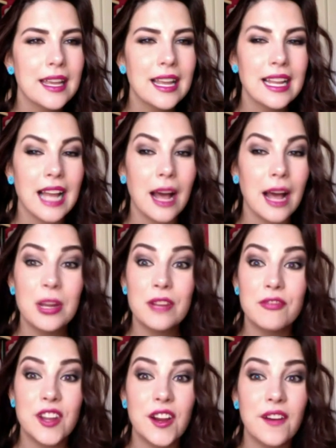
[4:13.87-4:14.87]
Yeah, I'm in a
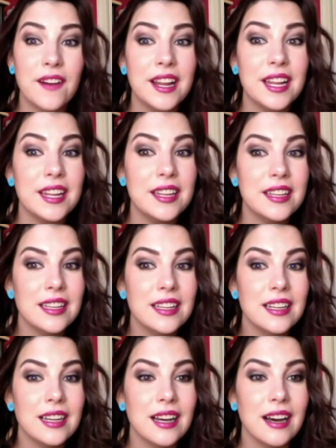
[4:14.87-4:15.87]
very
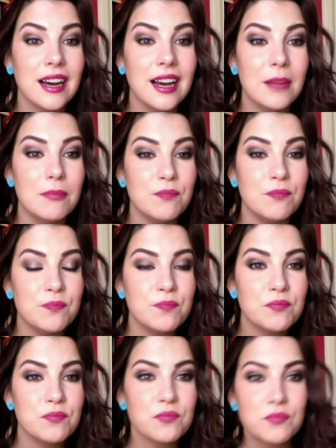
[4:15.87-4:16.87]

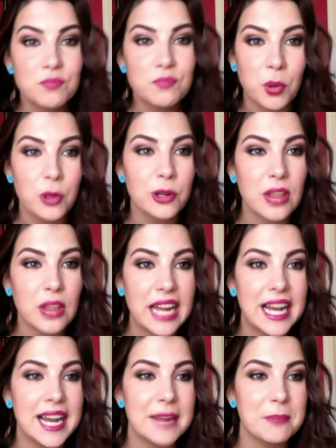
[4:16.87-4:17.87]

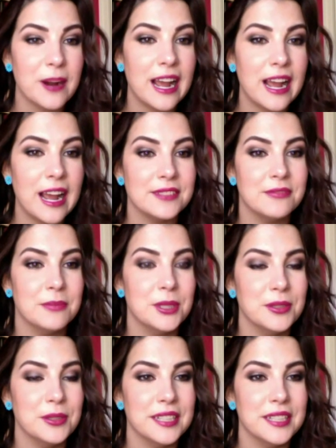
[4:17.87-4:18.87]
borderline hyperactive
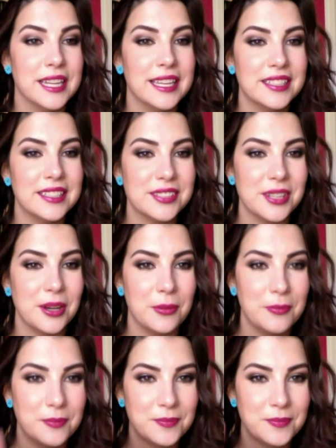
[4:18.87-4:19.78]
mood today, so